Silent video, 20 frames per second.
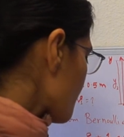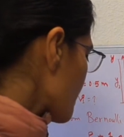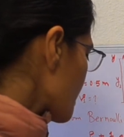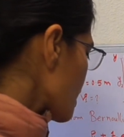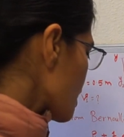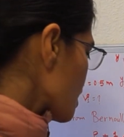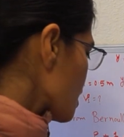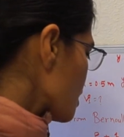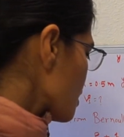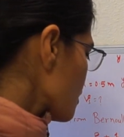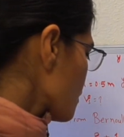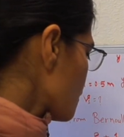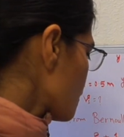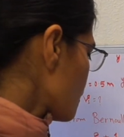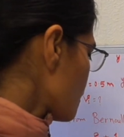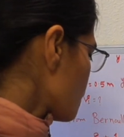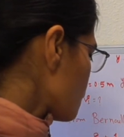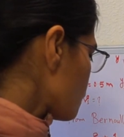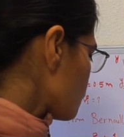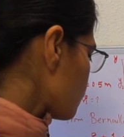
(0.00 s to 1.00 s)
the
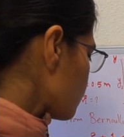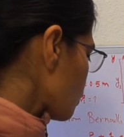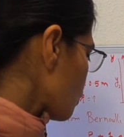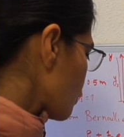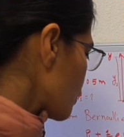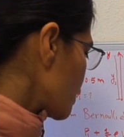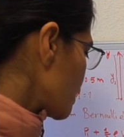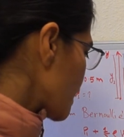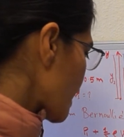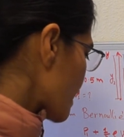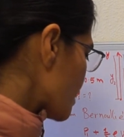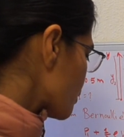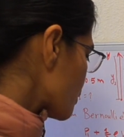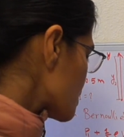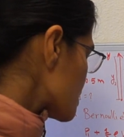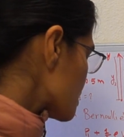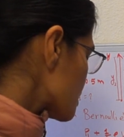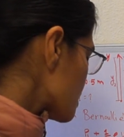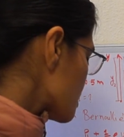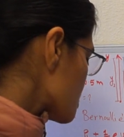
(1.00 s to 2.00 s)
fluid at
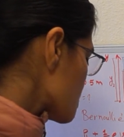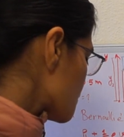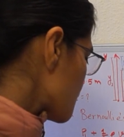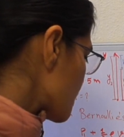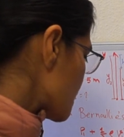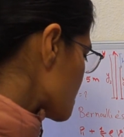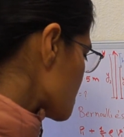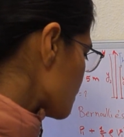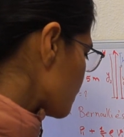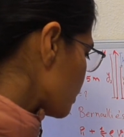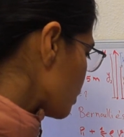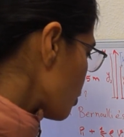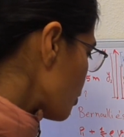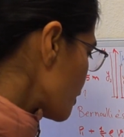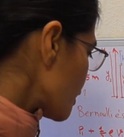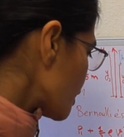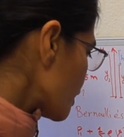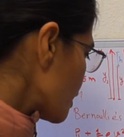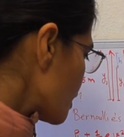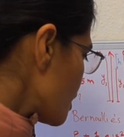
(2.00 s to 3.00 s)
which the speed is
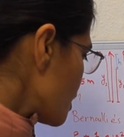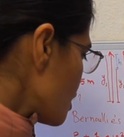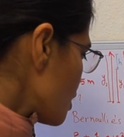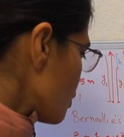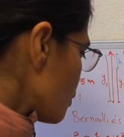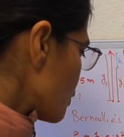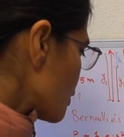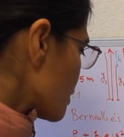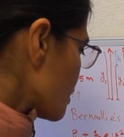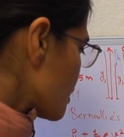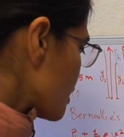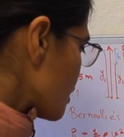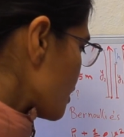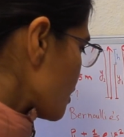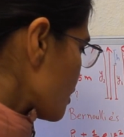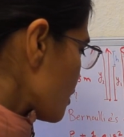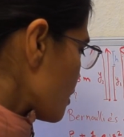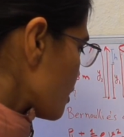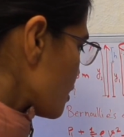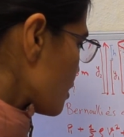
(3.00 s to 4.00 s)
flowing with
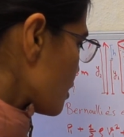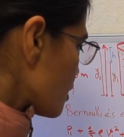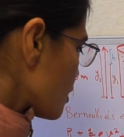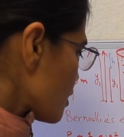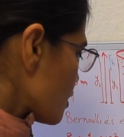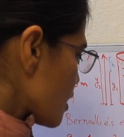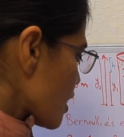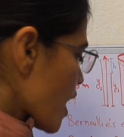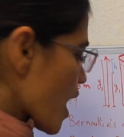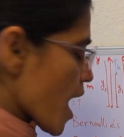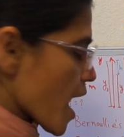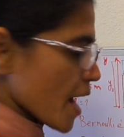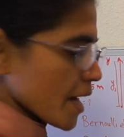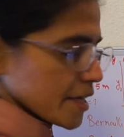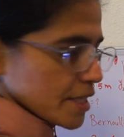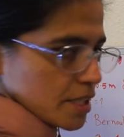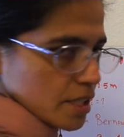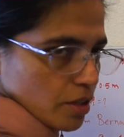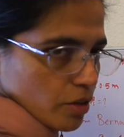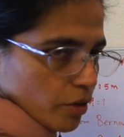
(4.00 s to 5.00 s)
the
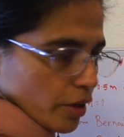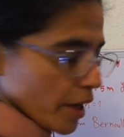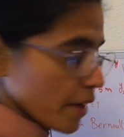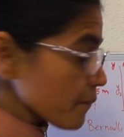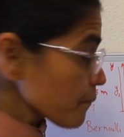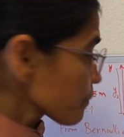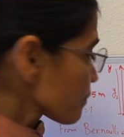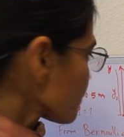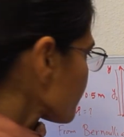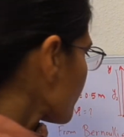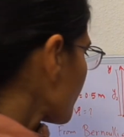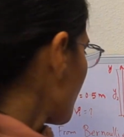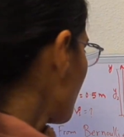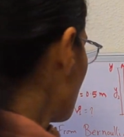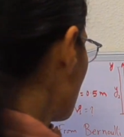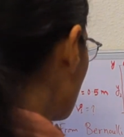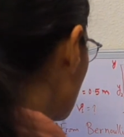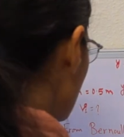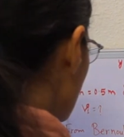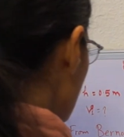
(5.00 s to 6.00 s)
height, okay?
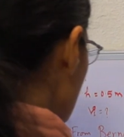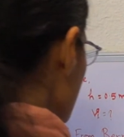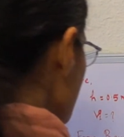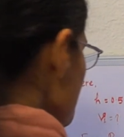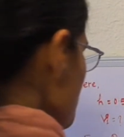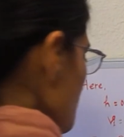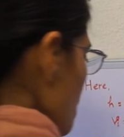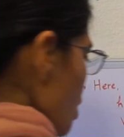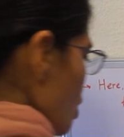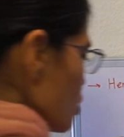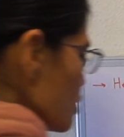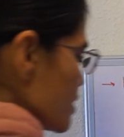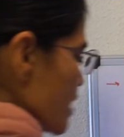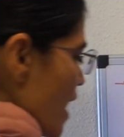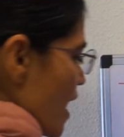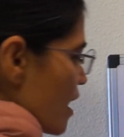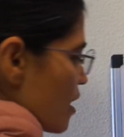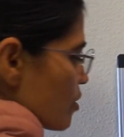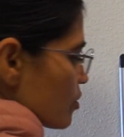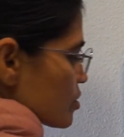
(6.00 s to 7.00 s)
So
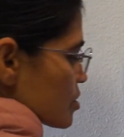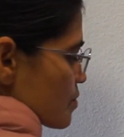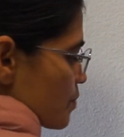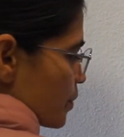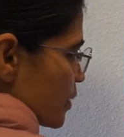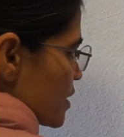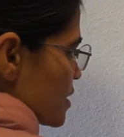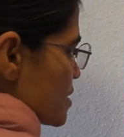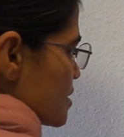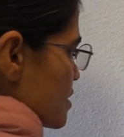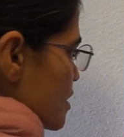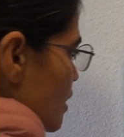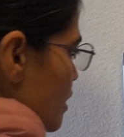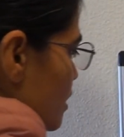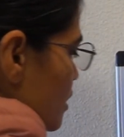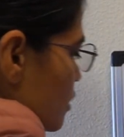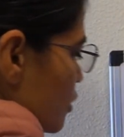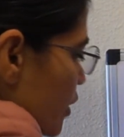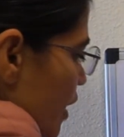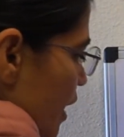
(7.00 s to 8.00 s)
now please look